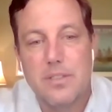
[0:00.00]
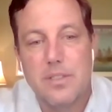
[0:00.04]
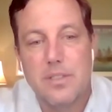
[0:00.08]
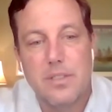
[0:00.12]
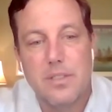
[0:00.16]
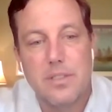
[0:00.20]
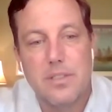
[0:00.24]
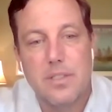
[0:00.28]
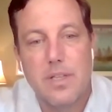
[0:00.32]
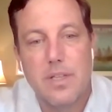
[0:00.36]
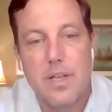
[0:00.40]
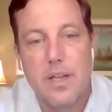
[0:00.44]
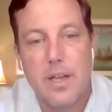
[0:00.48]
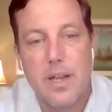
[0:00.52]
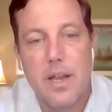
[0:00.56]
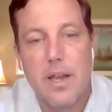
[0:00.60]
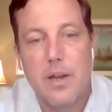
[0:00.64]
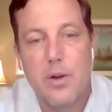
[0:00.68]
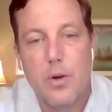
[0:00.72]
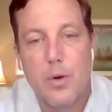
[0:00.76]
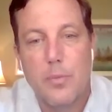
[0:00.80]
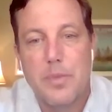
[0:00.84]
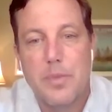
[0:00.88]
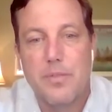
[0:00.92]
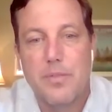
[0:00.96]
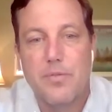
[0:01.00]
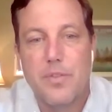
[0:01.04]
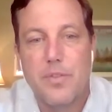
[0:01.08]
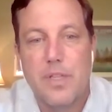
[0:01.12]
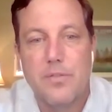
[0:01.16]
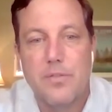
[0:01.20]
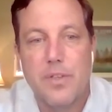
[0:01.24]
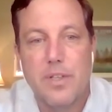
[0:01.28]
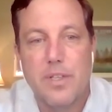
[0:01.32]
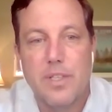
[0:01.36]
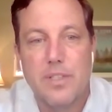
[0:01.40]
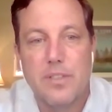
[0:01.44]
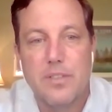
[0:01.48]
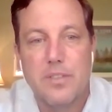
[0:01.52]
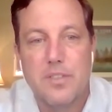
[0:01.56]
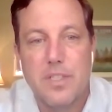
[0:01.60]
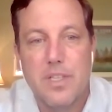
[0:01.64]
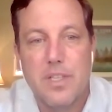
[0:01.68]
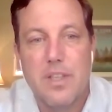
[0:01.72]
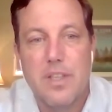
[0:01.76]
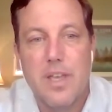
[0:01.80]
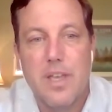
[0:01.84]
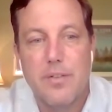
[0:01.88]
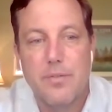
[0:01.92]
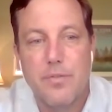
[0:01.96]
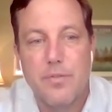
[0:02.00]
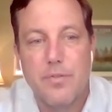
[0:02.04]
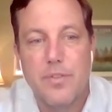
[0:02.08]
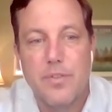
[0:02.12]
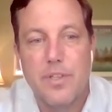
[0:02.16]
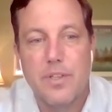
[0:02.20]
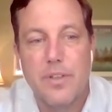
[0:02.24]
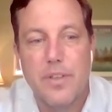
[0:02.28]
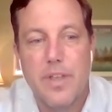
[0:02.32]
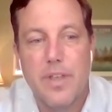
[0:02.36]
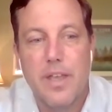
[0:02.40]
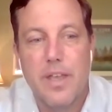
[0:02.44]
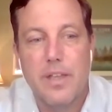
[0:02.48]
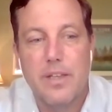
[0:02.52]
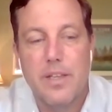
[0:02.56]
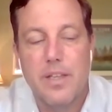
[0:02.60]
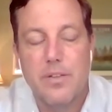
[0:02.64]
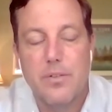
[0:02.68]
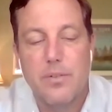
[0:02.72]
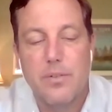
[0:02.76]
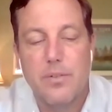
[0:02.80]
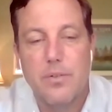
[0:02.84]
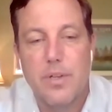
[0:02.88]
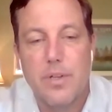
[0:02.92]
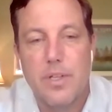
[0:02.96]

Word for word: And uh, I hope that FIFA can see that and feel that and,